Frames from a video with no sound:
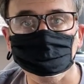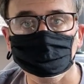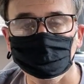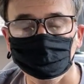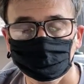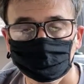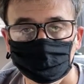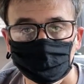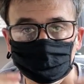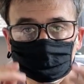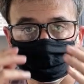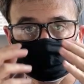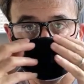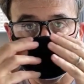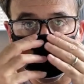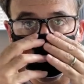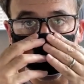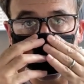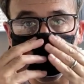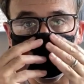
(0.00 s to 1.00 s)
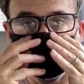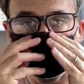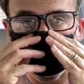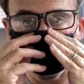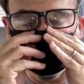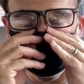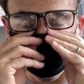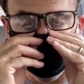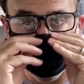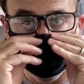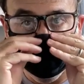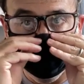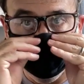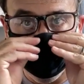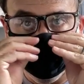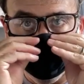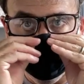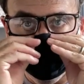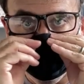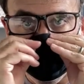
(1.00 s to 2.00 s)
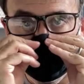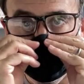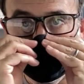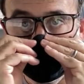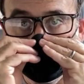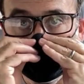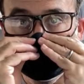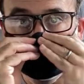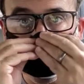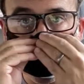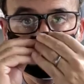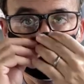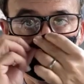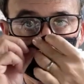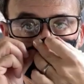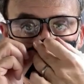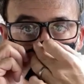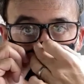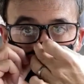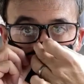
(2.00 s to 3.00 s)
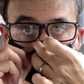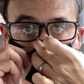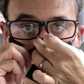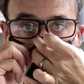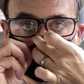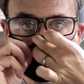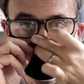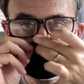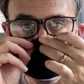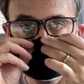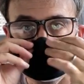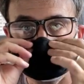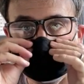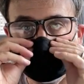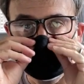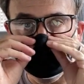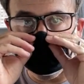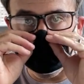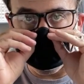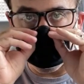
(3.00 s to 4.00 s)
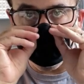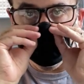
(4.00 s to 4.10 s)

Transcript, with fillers: your glasses can fog up now like I said earlier, make sure that the